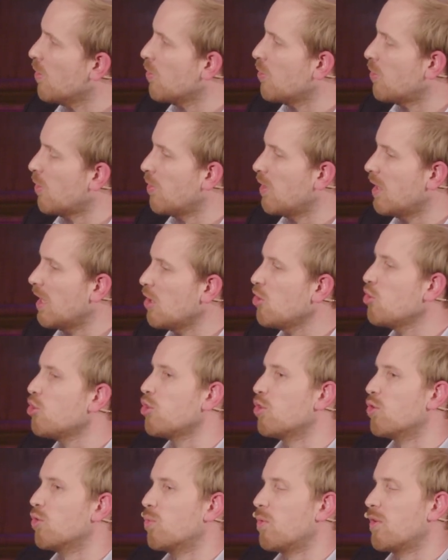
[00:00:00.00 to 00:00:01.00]
So the
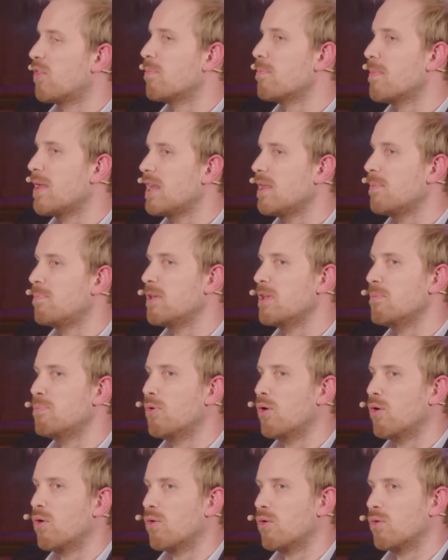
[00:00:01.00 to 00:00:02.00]
issue with many
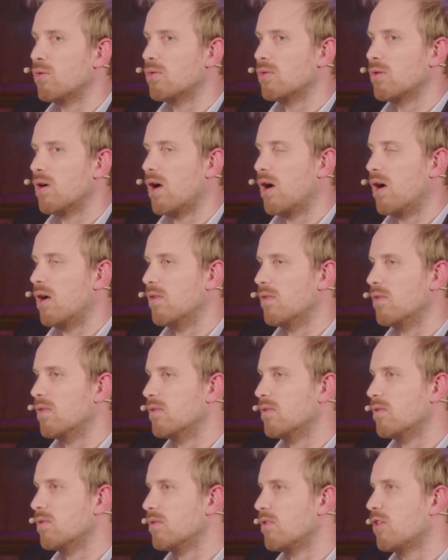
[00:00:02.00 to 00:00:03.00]
people
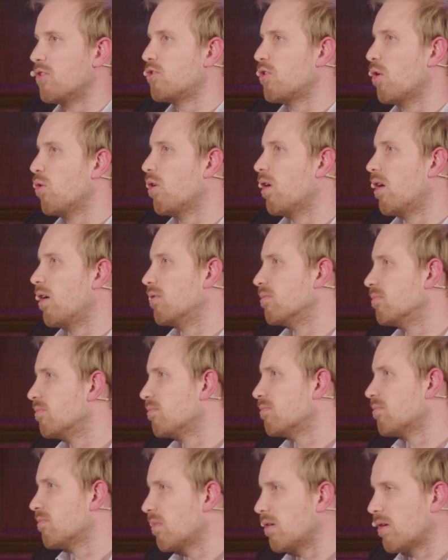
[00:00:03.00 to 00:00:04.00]
on the so-called,
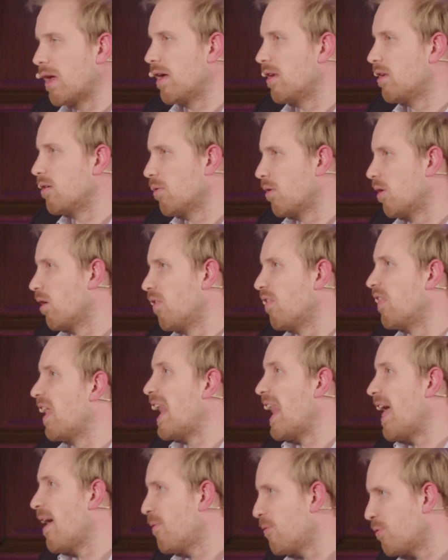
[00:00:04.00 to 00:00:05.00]
how do you want to call it, the
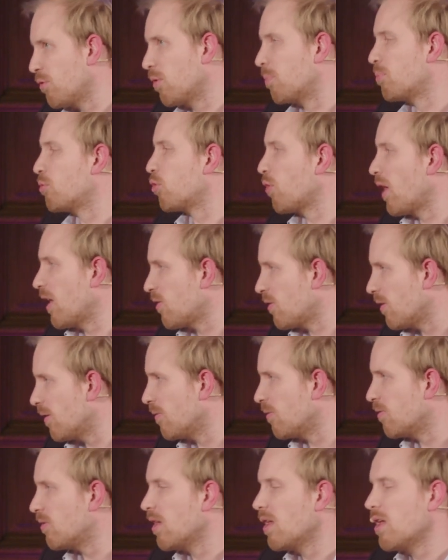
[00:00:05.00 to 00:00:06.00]
left or
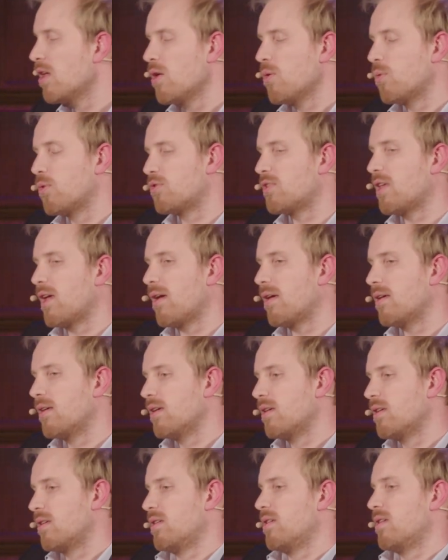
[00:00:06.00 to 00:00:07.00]
progressives, was
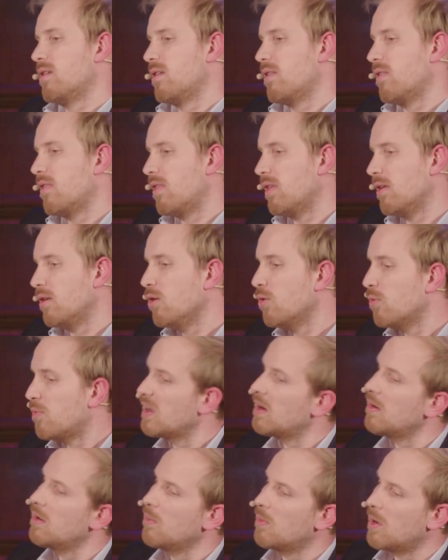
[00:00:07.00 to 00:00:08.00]
that they knew
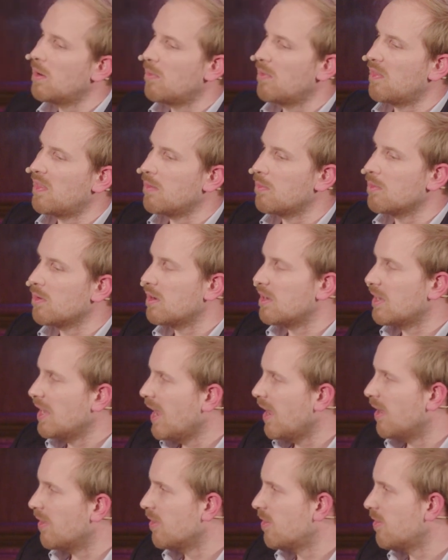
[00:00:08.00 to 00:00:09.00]
very well what they were
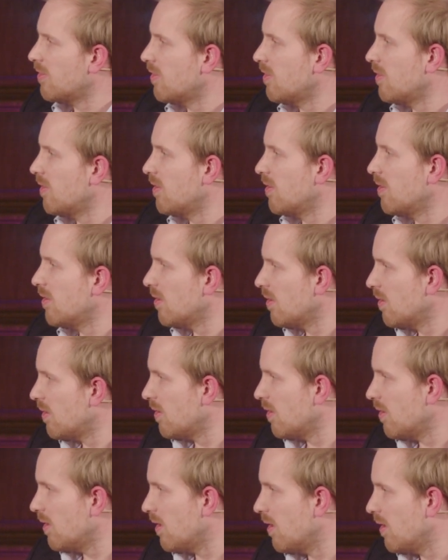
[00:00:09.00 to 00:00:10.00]
against
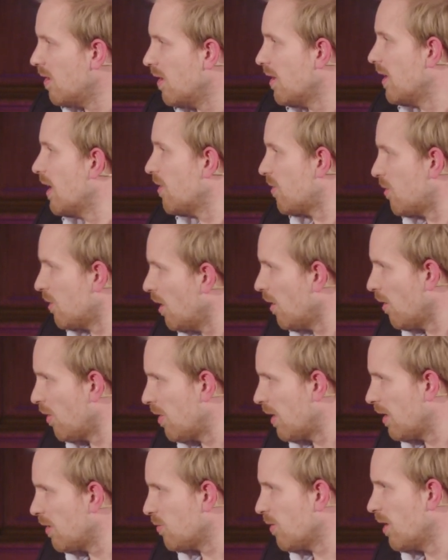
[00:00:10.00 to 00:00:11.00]
a lot of
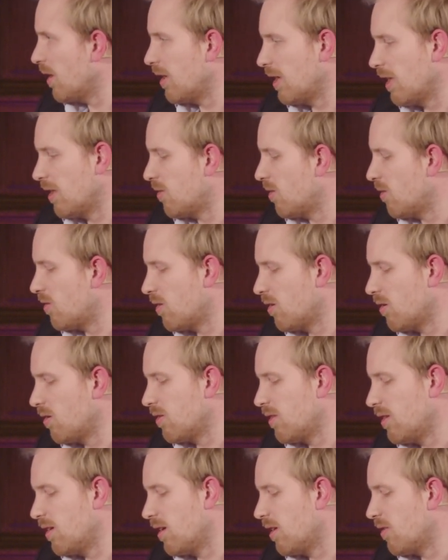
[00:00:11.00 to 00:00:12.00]
things, right? Against
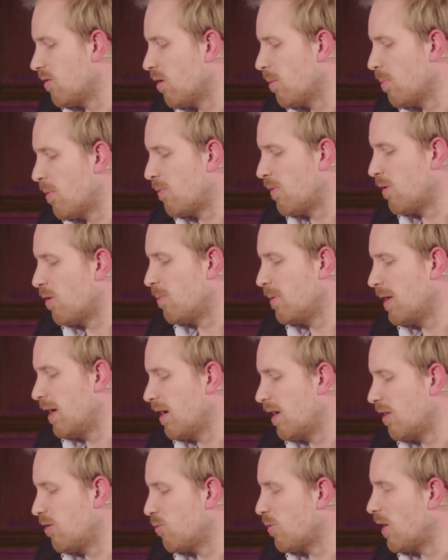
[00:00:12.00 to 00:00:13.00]
austerity, against homophobia,
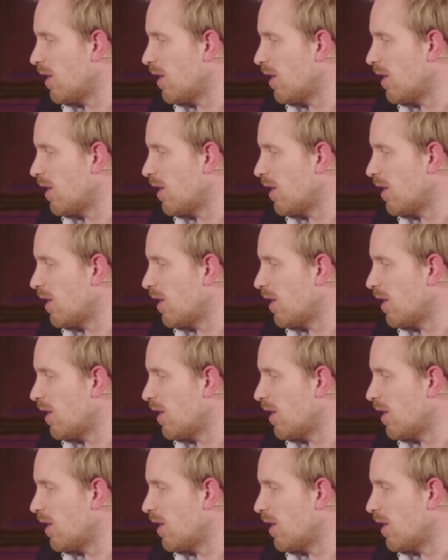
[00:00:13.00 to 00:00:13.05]
against